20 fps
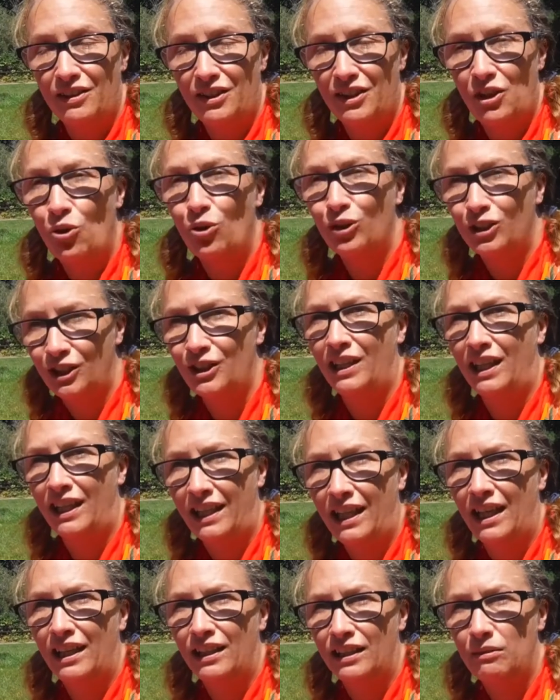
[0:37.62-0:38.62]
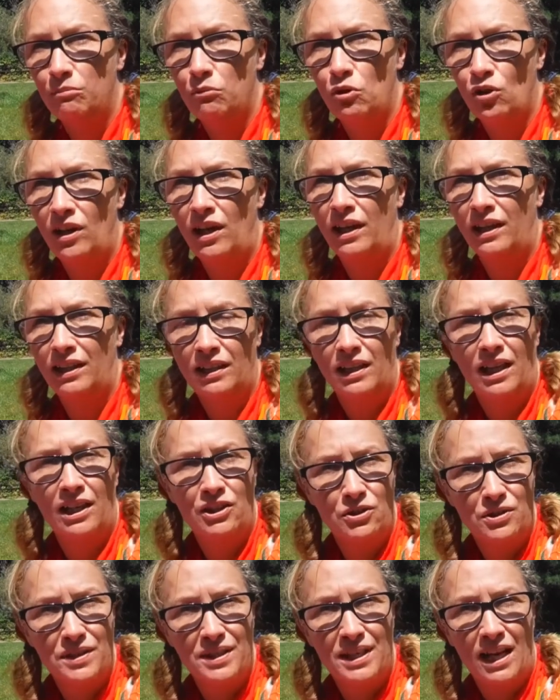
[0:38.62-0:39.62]
I knew that I could do it.
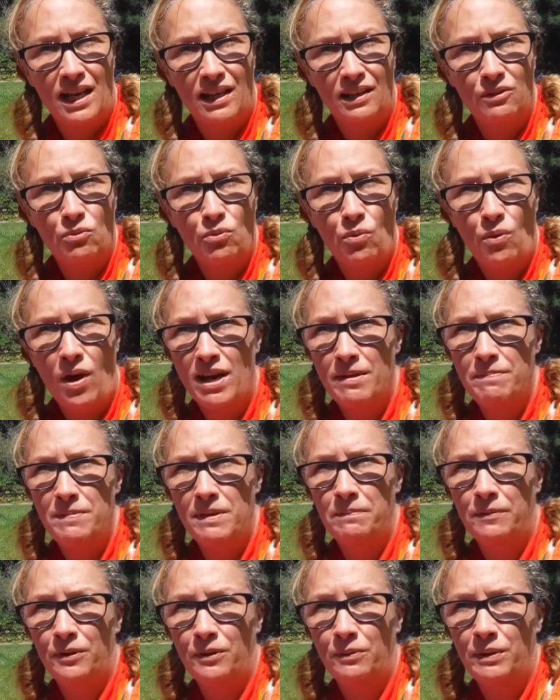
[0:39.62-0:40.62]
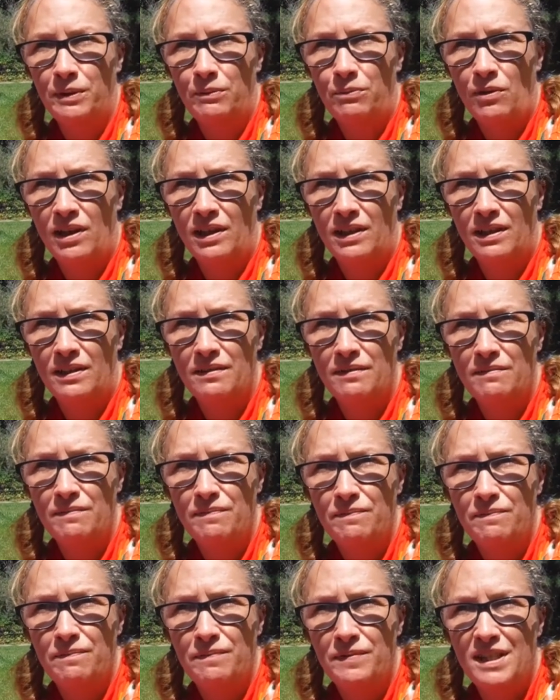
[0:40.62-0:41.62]
And uh, so that,
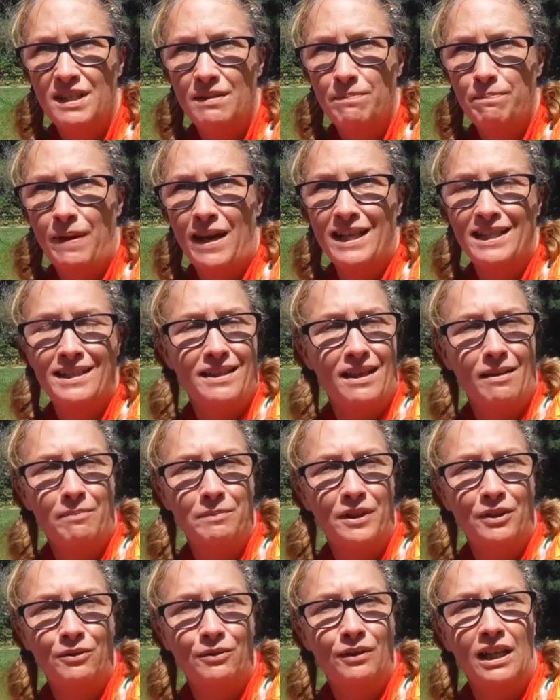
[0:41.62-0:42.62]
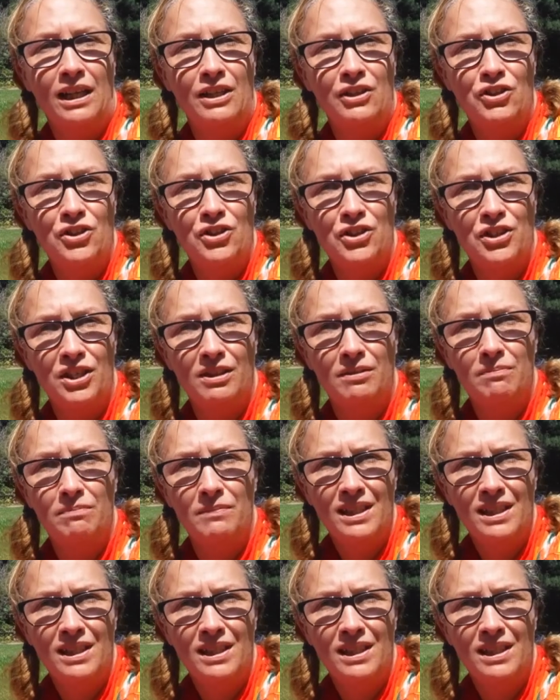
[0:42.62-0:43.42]
that was probably the most helpful thing.